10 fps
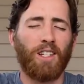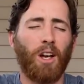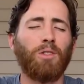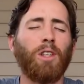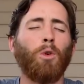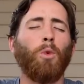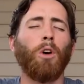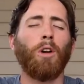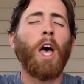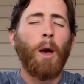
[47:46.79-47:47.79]
and I'll see the
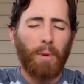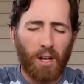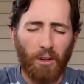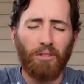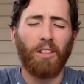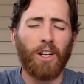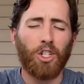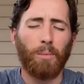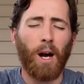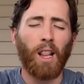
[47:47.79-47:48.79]
word become flesh
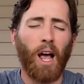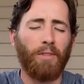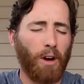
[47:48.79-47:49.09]
in my life.